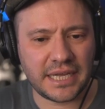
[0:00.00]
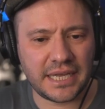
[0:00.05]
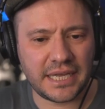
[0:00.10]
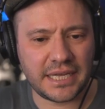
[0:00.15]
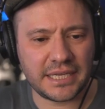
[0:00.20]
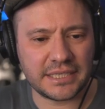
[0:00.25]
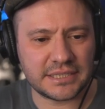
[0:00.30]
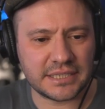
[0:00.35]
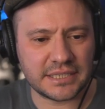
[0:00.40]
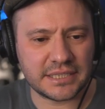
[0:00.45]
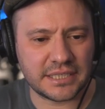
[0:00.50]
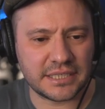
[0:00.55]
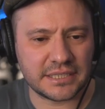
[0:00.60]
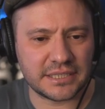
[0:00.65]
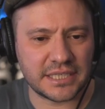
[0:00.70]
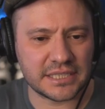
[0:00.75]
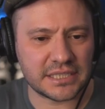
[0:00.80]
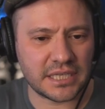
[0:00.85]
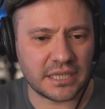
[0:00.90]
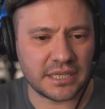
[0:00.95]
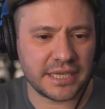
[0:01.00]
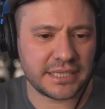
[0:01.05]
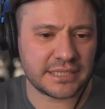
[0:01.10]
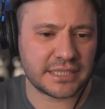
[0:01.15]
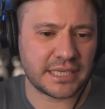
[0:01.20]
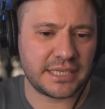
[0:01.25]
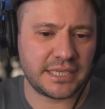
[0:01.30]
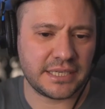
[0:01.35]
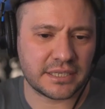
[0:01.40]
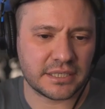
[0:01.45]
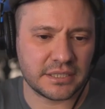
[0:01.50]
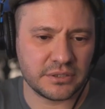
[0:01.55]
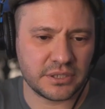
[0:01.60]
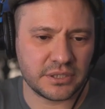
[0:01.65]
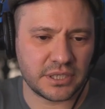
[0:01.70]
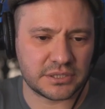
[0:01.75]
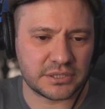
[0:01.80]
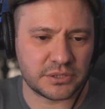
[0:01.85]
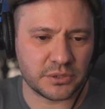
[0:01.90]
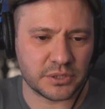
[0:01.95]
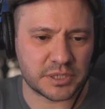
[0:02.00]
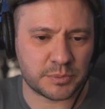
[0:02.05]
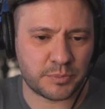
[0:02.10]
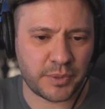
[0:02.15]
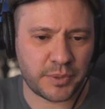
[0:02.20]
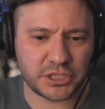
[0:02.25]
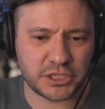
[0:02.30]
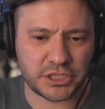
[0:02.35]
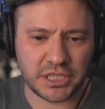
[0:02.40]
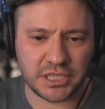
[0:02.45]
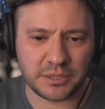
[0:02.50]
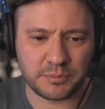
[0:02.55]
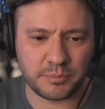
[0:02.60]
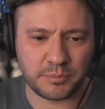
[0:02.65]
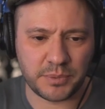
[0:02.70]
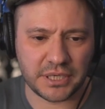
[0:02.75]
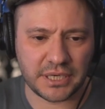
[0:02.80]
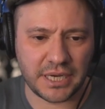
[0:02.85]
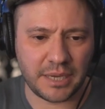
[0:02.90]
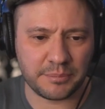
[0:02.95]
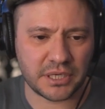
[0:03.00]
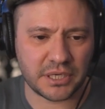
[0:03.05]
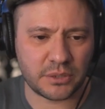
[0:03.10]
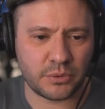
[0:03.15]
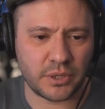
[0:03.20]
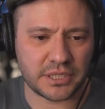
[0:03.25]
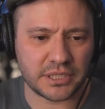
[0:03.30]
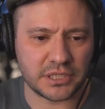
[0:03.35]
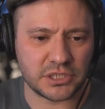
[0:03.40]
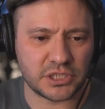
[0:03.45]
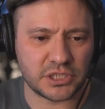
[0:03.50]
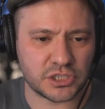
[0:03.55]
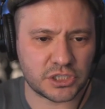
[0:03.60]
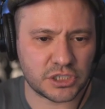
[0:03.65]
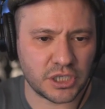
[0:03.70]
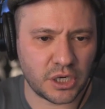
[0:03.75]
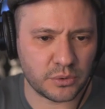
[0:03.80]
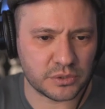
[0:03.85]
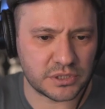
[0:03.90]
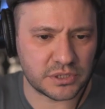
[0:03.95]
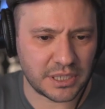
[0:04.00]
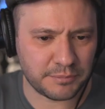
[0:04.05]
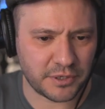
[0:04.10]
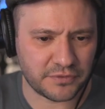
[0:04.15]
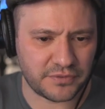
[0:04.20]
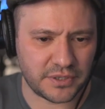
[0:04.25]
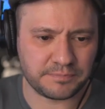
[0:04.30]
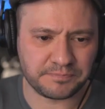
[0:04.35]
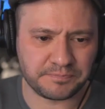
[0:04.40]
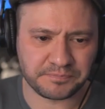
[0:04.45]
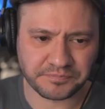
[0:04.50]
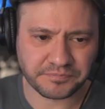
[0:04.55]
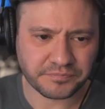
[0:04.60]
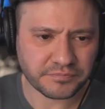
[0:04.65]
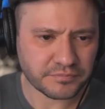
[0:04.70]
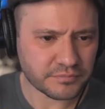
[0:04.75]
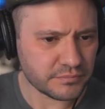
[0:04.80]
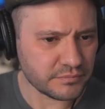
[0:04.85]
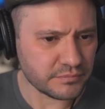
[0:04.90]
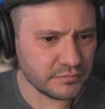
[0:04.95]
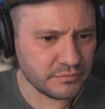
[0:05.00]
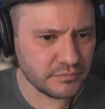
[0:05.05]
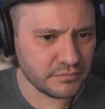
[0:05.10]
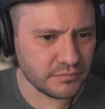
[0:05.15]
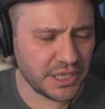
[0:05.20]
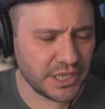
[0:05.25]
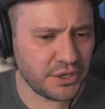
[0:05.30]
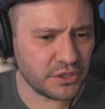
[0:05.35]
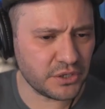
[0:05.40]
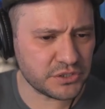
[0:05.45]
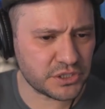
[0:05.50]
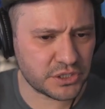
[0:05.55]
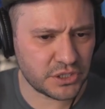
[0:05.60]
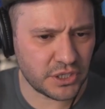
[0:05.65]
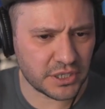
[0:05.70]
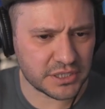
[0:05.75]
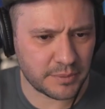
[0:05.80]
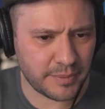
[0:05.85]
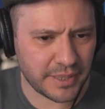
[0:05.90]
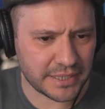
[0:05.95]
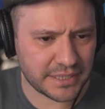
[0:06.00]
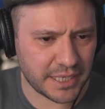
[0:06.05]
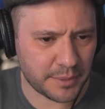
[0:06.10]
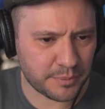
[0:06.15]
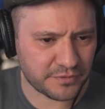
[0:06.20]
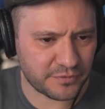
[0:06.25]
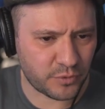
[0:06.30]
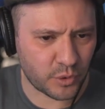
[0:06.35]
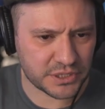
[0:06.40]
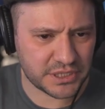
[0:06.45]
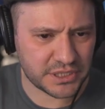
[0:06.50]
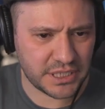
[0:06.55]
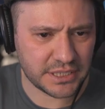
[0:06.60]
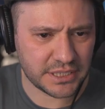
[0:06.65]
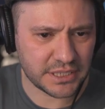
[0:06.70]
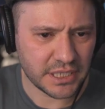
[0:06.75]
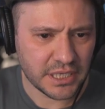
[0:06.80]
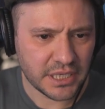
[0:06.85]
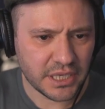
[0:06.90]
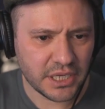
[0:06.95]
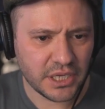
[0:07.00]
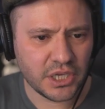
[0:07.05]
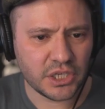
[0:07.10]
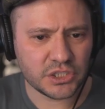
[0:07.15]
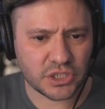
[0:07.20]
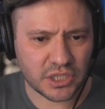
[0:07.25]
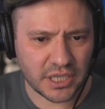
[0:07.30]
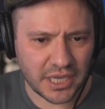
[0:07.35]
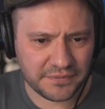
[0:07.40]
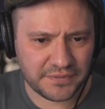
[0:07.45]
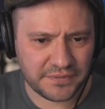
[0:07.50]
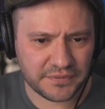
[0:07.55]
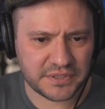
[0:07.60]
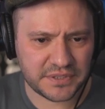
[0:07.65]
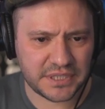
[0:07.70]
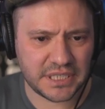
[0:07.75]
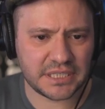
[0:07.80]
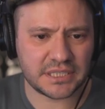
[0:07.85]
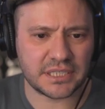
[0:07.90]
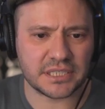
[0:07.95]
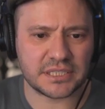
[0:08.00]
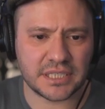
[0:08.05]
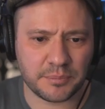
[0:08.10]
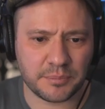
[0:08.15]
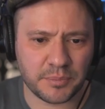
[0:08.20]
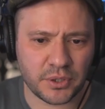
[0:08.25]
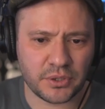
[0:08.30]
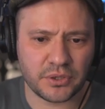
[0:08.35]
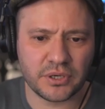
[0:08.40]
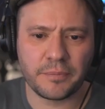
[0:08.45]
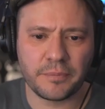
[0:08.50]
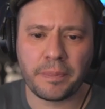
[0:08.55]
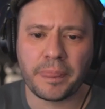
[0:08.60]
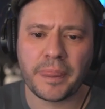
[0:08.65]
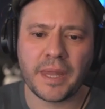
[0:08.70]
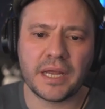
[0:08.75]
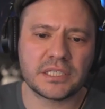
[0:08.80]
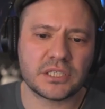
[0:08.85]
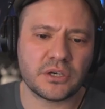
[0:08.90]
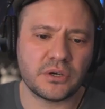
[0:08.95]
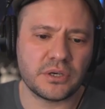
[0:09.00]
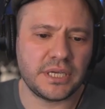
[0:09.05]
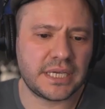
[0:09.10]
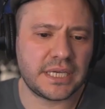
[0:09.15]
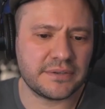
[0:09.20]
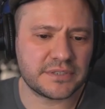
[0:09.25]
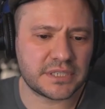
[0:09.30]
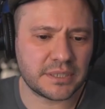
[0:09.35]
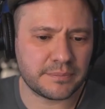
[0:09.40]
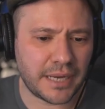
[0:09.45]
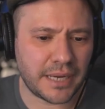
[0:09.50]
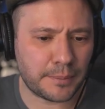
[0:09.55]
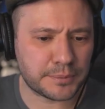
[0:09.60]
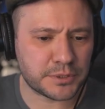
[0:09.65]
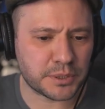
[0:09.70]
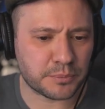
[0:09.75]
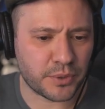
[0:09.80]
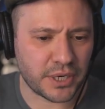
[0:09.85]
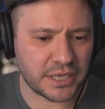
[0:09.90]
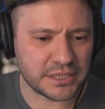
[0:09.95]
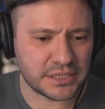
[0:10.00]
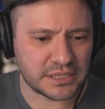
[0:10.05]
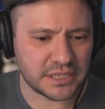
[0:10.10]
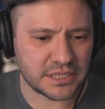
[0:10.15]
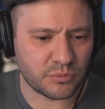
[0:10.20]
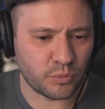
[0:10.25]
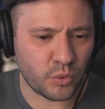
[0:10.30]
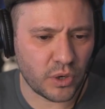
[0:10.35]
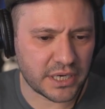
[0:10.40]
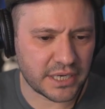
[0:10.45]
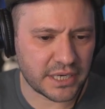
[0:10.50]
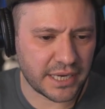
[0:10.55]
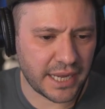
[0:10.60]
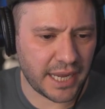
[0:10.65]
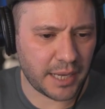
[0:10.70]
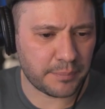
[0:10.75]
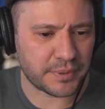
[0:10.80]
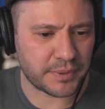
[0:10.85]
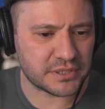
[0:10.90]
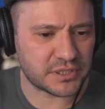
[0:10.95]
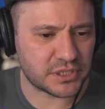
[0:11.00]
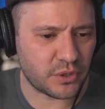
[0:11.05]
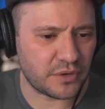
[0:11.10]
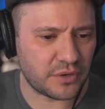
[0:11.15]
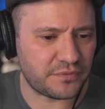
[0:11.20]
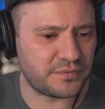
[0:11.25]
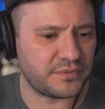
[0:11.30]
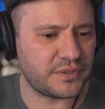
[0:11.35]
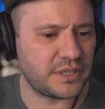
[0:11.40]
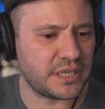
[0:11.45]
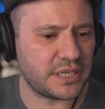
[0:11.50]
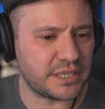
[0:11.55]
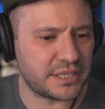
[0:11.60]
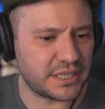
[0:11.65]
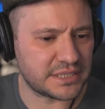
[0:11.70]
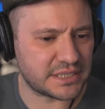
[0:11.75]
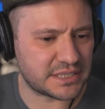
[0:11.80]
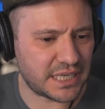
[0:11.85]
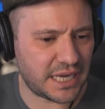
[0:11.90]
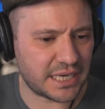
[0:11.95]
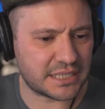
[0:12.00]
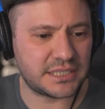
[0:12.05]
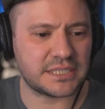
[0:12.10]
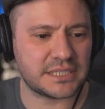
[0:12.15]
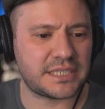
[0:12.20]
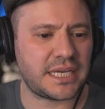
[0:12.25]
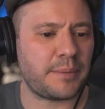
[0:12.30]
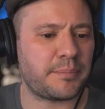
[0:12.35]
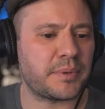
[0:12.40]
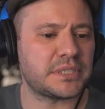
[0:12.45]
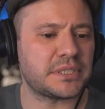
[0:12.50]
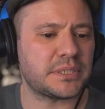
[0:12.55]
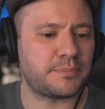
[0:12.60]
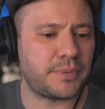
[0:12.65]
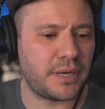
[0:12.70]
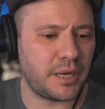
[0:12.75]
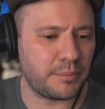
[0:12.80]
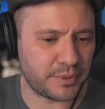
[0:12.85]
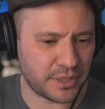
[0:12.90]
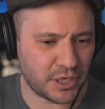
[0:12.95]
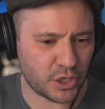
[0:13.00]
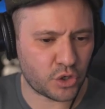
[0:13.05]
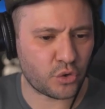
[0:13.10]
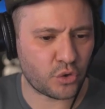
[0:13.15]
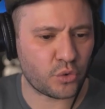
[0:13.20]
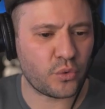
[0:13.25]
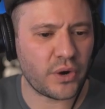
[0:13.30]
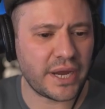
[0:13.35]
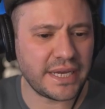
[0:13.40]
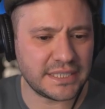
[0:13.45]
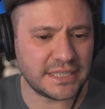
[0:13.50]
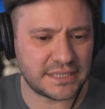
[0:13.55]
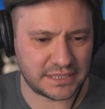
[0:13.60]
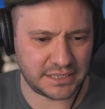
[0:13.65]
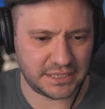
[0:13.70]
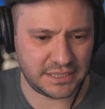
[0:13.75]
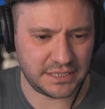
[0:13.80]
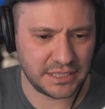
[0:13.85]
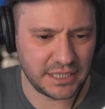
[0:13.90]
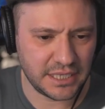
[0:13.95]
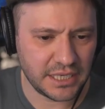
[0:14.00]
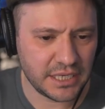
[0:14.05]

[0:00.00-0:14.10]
And there's a link that he included to a spreadsheet, but I'm going to quickly show some of it. He also talks about the April 14th, July 15th, December. So he gives some option prices and what can happen. So if the stock does happen to pump crazy,